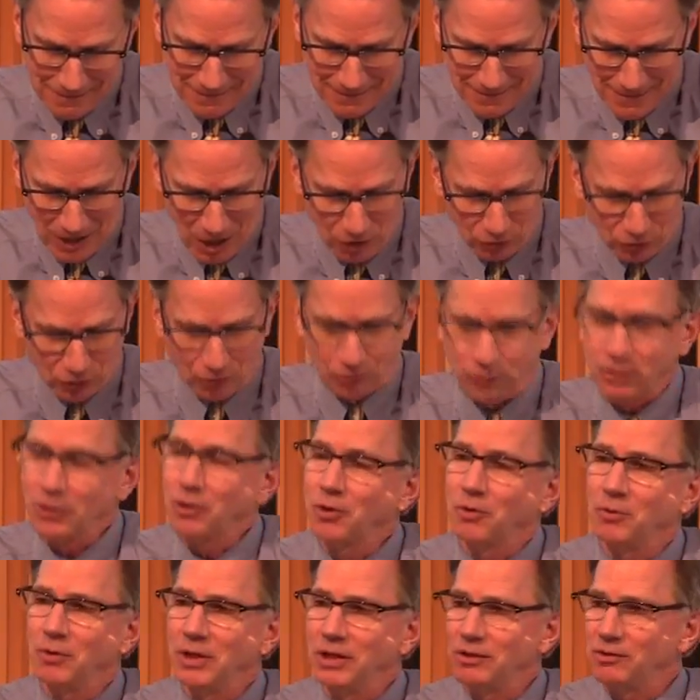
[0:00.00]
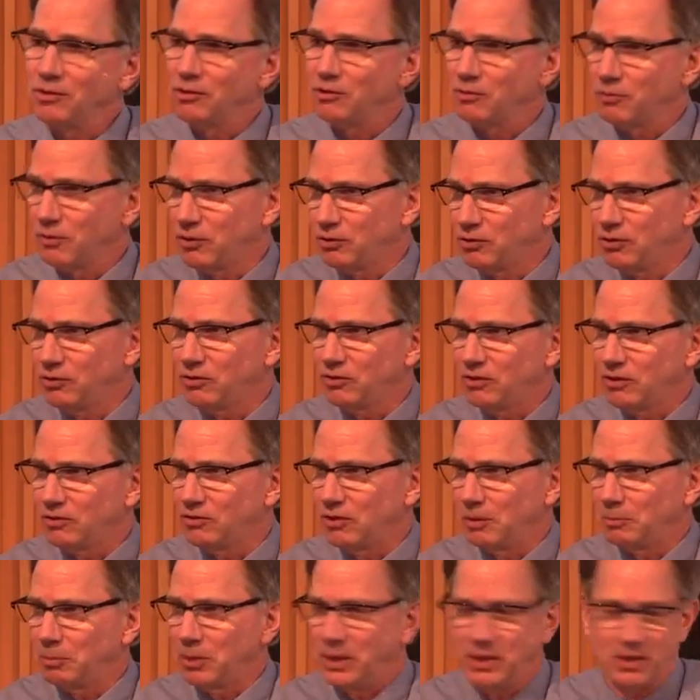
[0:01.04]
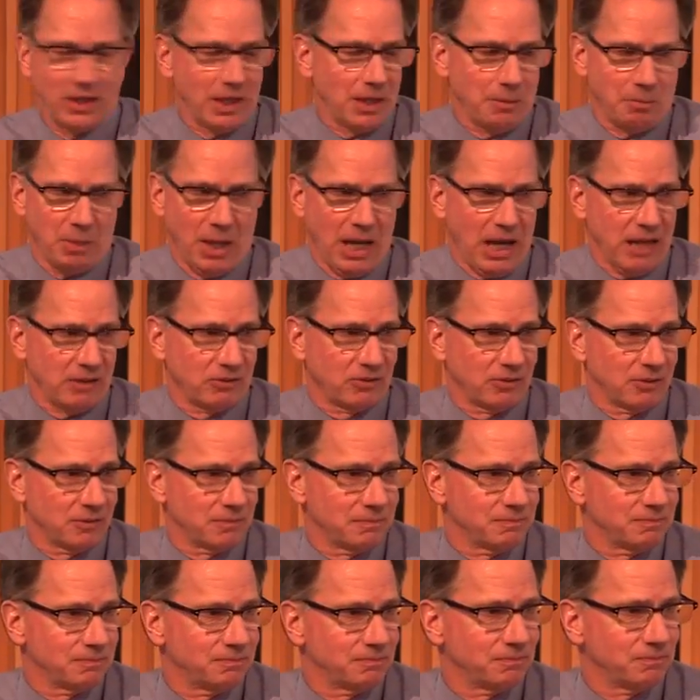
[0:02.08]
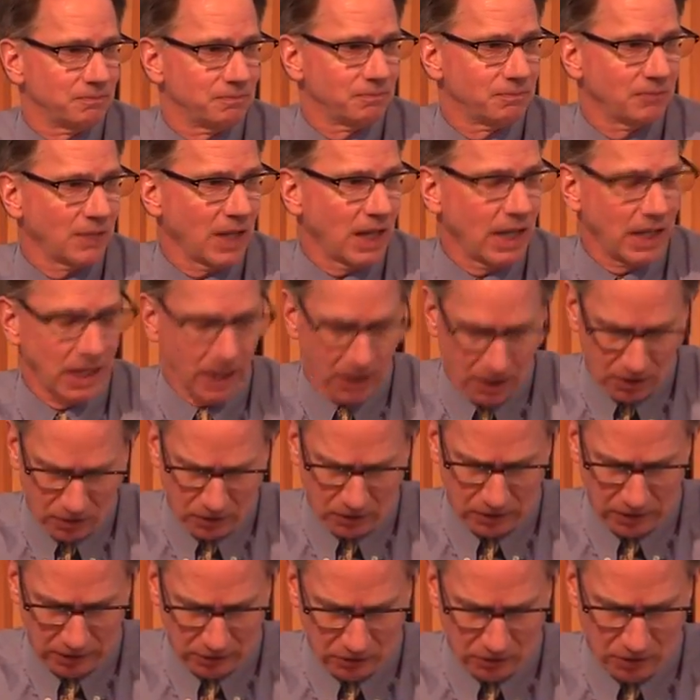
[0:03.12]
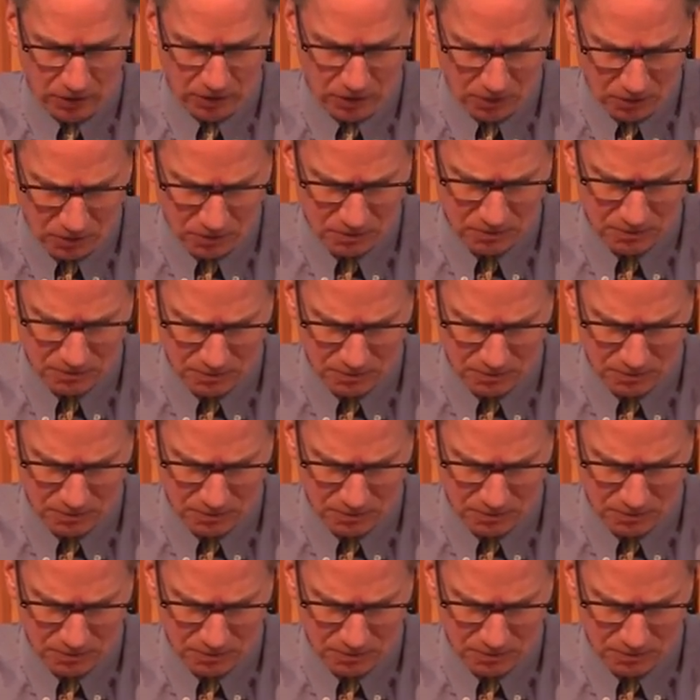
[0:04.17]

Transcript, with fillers: All sorts of good reasons for just to simply take a pass. I got other things to do.